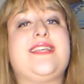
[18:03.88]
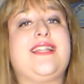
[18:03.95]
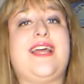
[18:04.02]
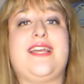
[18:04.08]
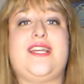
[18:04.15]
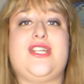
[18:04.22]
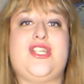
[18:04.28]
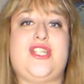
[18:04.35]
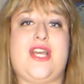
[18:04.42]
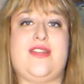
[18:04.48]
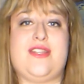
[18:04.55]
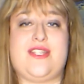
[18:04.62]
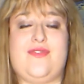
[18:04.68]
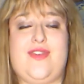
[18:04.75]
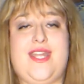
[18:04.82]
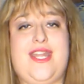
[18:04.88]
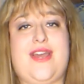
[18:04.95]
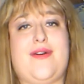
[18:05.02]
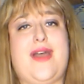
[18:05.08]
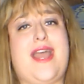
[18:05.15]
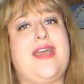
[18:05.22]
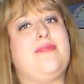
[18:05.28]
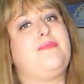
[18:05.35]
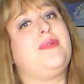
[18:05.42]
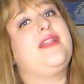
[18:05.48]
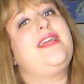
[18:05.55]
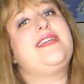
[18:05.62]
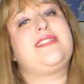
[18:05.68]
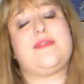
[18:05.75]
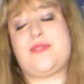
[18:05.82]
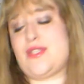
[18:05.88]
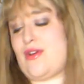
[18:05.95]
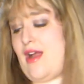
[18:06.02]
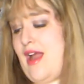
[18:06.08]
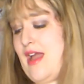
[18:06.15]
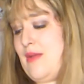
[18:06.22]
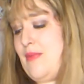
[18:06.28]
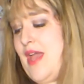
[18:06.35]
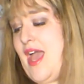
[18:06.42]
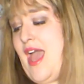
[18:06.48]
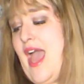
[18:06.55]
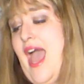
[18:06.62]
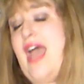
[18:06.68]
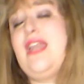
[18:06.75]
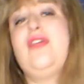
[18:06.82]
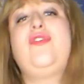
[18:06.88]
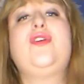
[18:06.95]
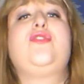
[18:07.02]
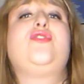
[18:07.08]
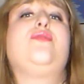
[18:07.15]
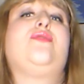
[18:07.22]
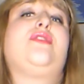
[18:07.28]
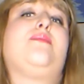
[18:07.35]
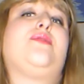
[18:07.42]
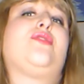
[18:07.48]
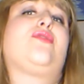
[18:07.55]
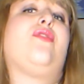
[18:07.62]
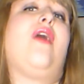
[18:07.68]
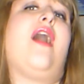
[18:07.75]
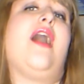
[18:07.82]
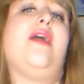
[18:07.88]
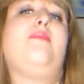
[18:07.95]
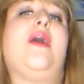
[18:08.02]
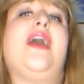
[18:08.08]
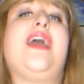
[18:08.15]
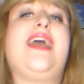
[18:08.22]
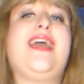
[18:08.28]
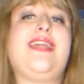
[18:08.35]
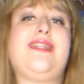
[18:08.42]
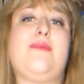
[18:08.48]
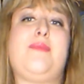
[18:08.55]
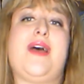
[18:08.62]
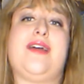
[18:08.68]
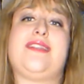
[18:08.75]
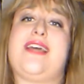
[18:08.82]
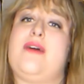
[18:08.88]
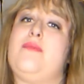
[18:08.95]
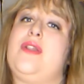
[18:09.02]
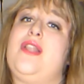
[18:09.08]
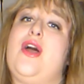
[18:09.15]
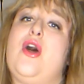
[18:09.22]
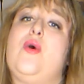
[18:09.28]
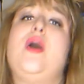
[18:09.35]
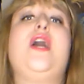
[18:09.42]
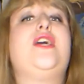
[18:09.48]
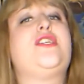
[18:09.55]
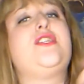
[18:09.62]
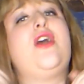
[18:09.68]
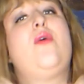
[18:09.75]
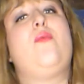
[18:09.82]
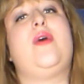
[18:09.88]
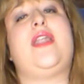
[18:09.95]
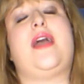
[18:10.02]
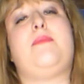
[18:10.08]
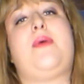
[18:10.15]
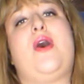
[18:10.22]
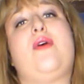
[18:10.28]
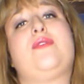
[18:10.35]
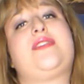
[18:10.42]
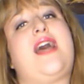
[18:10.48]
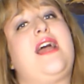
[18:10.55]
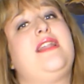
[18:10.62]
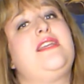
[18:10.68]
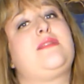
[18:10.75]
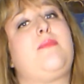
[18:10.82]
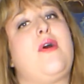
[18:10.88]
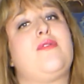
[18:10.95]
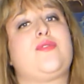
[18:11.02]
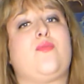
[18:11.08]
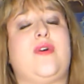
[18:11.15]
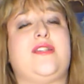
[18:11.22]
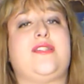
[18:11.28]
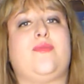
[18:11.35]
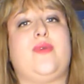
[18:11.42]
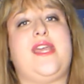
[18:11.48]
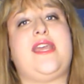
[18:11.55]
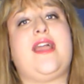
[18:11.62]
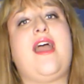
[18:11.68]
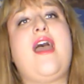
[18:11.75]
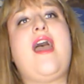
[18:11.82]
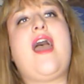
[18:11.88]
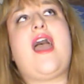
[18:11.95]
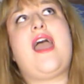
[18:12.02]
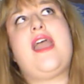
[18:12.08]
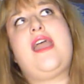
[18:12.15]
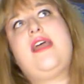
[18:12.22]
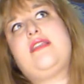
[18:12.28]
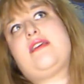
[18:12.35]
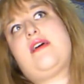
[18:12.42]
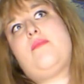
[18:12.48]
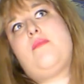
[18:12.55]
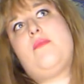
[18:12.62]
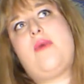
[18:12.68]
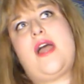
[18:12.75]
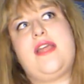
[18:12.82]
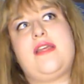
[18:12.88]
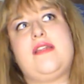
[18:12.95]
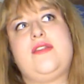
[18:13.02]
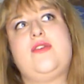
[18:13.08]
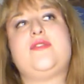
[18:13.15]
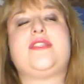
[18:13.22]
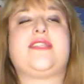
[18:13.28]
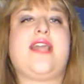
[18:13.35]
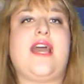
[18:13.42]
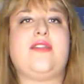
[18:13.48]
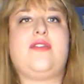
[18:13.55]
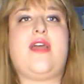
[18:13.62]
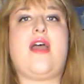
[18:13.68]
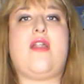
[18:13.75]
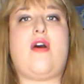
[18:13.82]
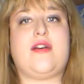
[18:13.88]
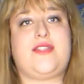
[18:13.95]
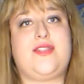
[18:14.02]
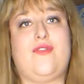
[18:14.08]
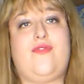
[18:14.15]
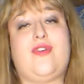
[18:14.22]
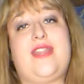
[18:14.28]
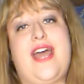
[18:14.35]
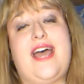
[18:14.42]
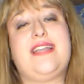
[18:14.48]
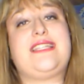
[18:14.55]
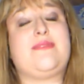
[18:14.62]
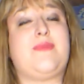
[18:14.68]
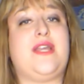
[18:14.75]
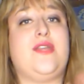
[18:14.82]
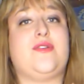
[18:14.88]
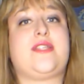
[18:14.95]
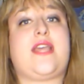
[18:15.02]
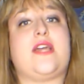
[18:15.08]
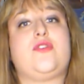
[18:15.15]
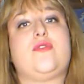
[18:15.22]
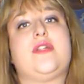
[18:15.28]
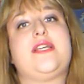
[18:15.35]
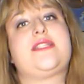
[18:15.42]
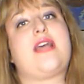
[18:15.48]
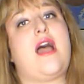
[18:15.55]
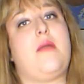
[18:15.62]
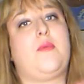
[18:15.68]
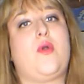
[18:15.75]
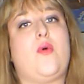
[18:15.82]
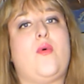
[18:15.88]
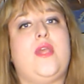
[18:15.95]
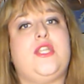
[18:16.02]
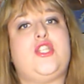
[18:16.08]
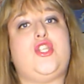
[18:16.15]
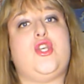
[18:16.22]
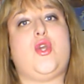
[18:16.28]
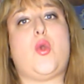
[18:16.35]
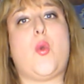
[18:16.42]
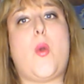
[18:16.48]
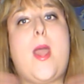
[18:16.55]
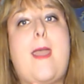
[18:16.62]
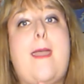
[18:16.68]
and like and share this video and please subscribe. And if you do subscribe, hit the bell down below to know when I post. I at least post once a week. And my new schedule, and also for that, my new schedule is I'm going to